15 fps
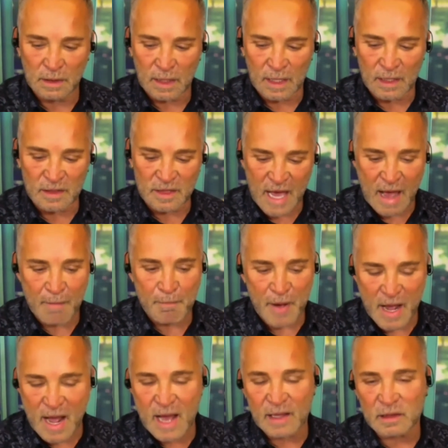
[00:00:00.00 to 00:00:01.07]
And that
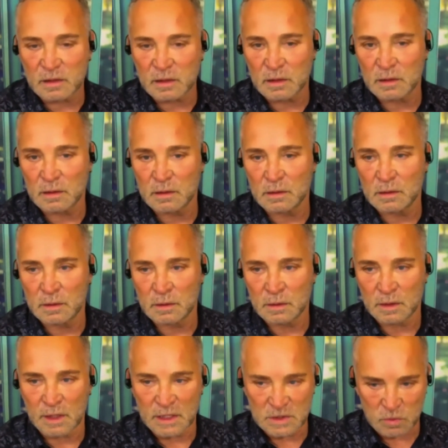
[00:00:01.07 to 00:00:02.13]
path
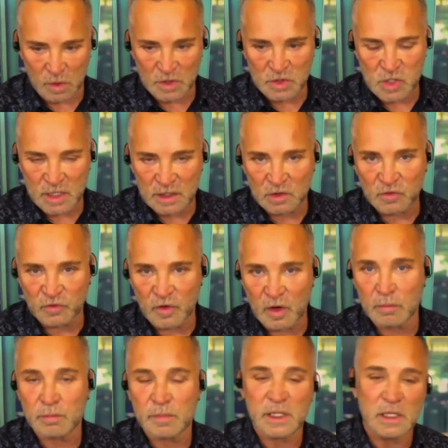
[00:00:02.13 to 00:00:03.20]
is what
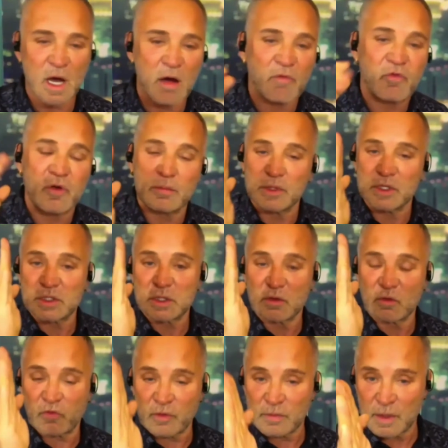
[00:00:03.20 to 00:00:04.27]
transformed me, not from
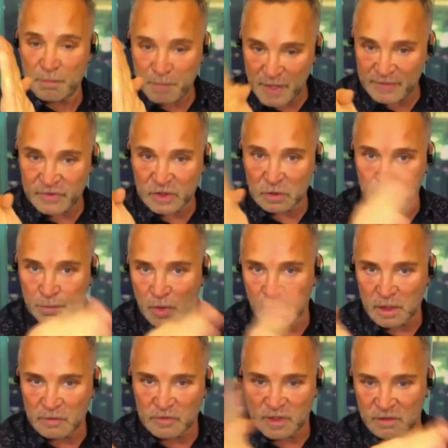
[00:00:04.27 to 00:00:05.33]
the pivotal
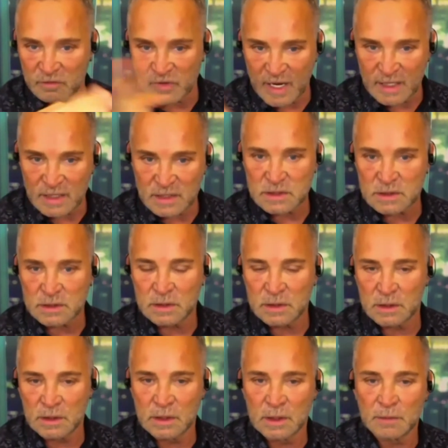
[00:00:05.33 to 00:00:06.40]
point of the event,
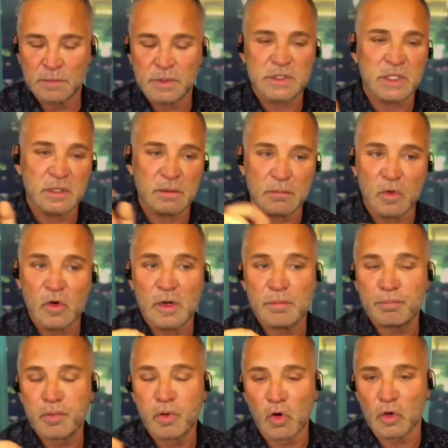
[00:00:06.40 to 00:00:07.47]
but to the more
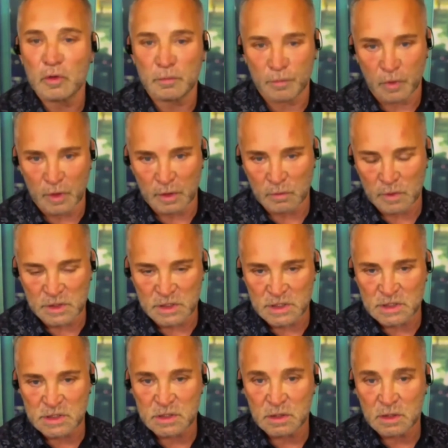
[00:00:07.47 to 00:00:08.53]
important point, which
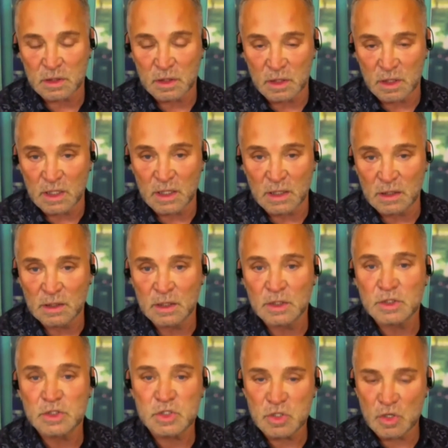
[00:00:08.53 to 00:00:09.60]
is the
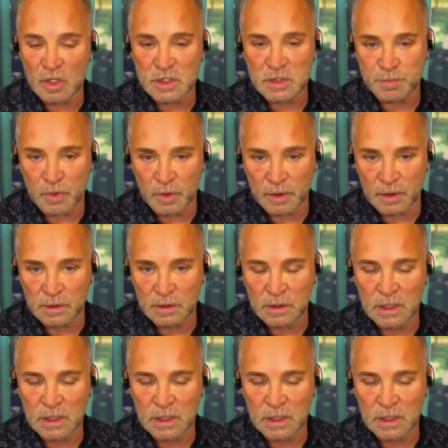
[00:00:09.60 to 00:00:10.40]
choice point.